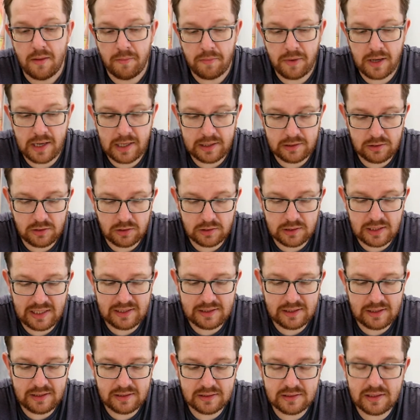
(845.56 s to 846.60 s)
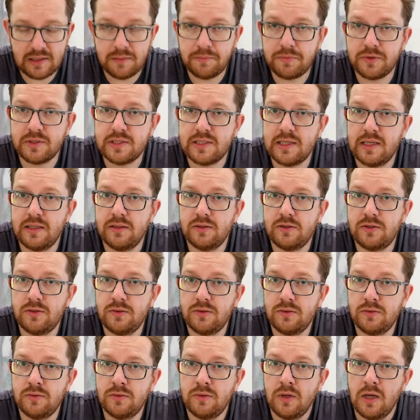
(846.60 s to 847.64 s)
by donating 10%
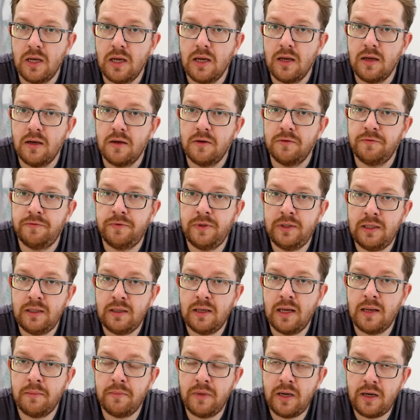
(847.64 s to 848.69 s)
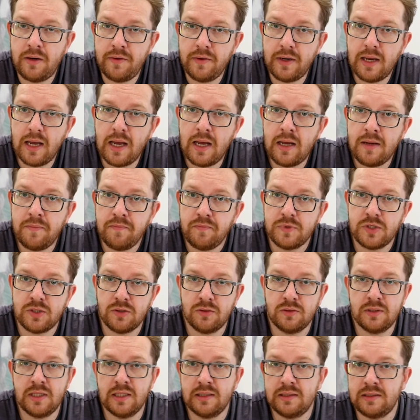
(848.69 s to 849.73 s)
to Feeding America.
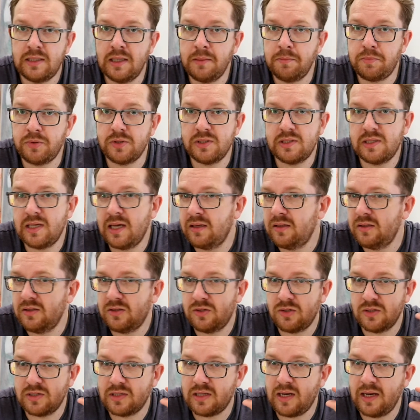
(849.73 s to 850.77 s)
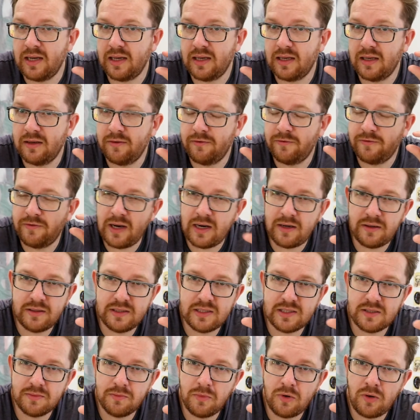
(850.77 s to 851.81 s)
So that 10% is just like a very
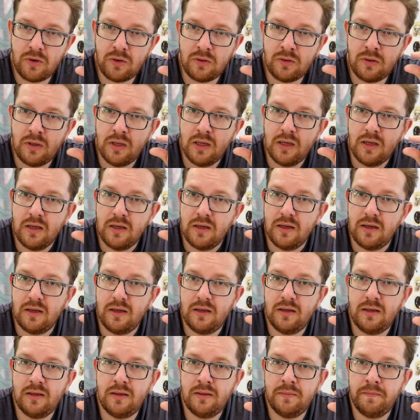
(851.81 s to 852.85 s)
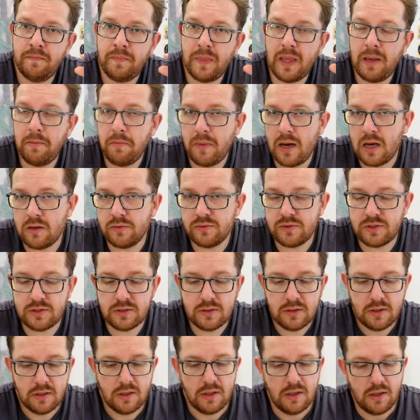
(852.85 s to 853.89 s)
small amount,